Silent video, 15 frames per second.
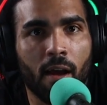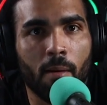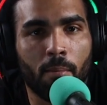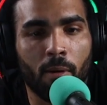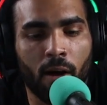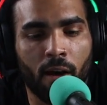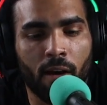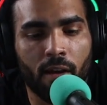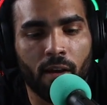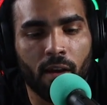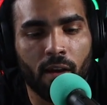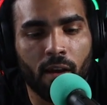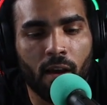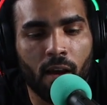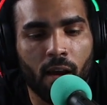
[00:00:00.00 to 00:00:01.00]
but
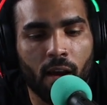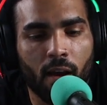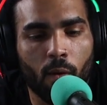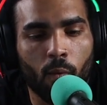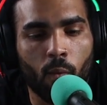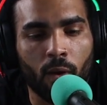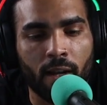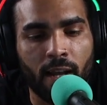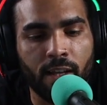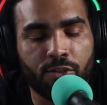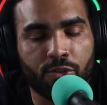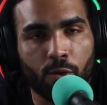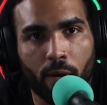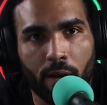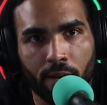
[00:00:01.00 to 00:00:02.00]
when I
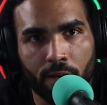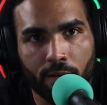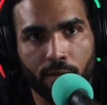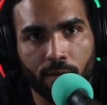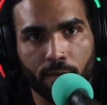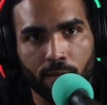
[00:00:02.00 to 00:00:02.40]
joined,